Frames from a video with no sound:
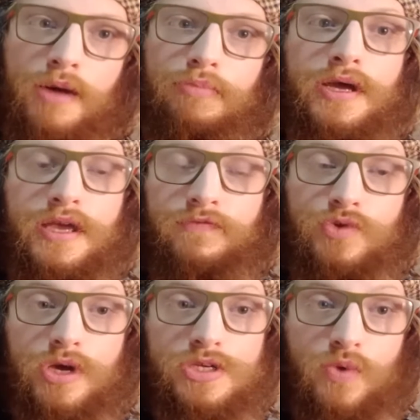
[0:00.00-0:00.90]
But if
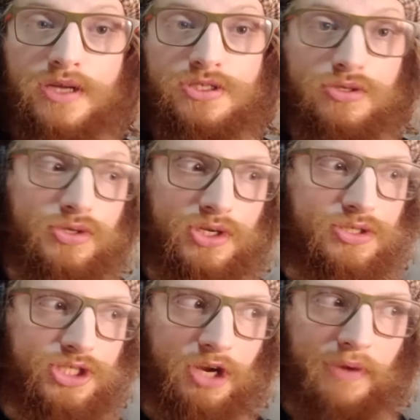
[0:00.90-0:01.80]
you guys want to, you can
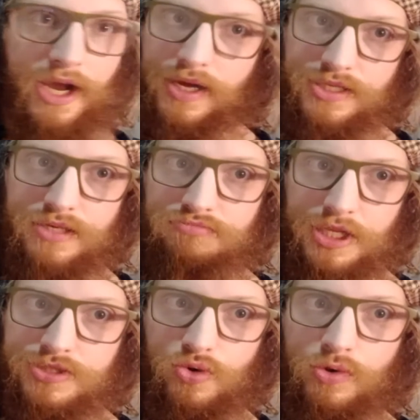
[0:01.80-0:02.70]
share my content.
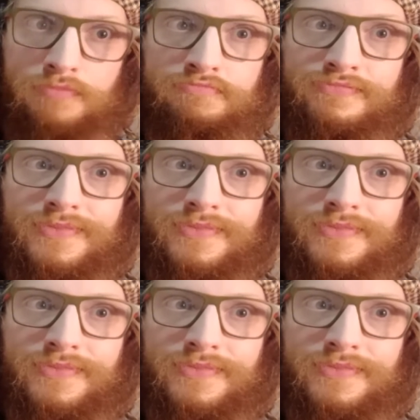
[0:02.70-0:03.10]
That's cool.